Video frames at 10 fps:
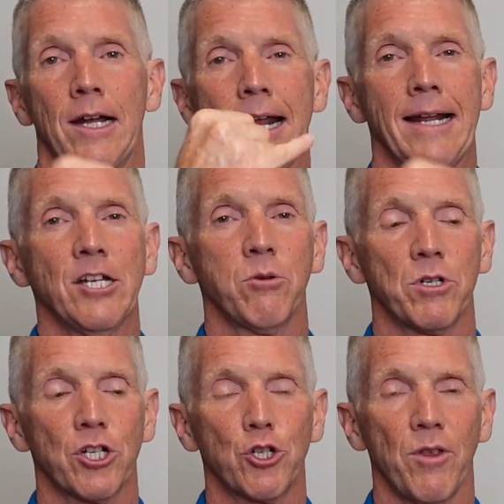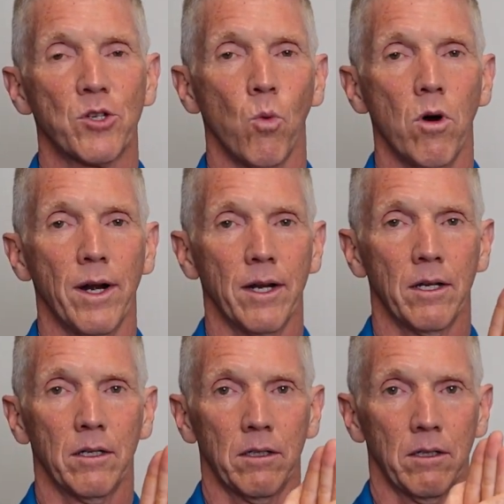and initially we're just gonna show you this one.
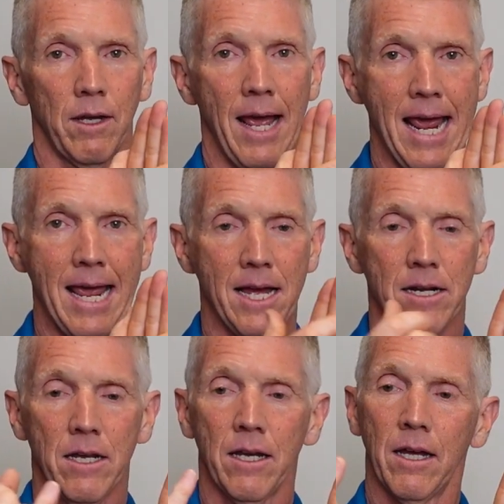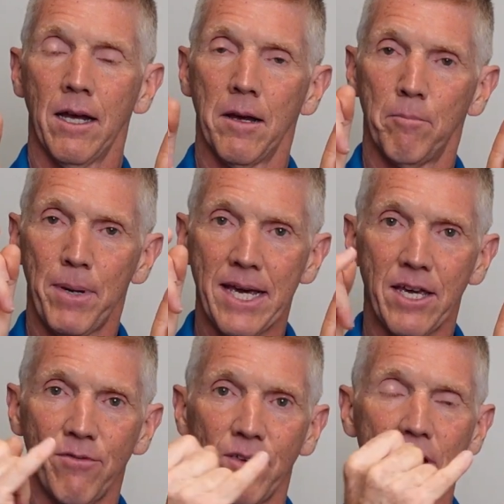Hand,
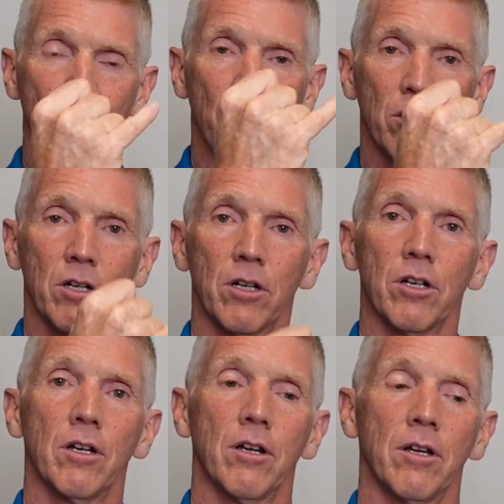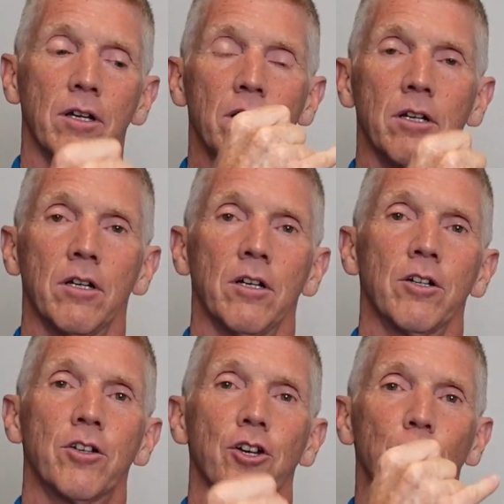pinky finger
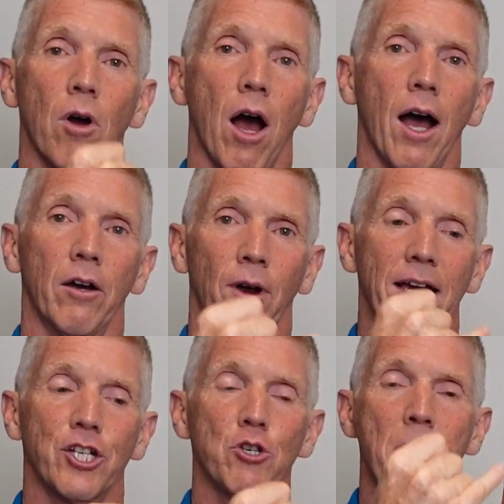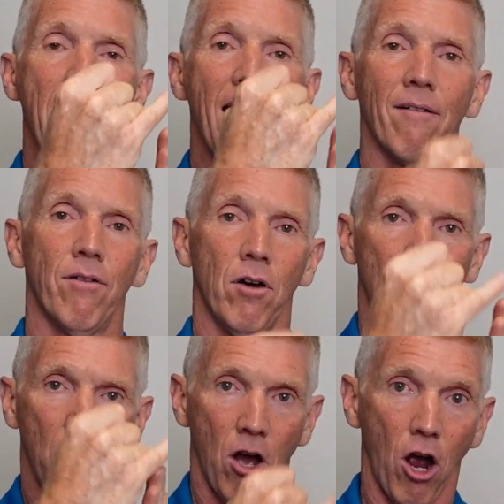to draw, right? Because you may have
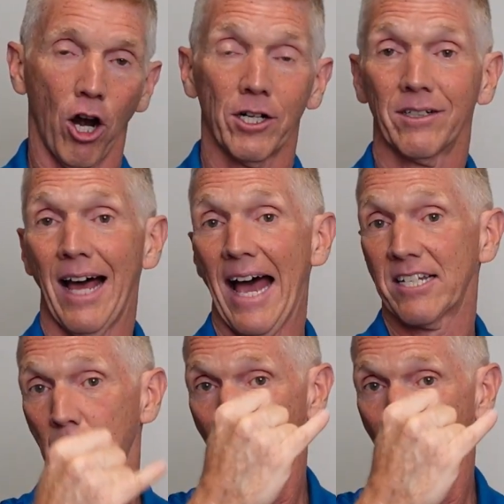art class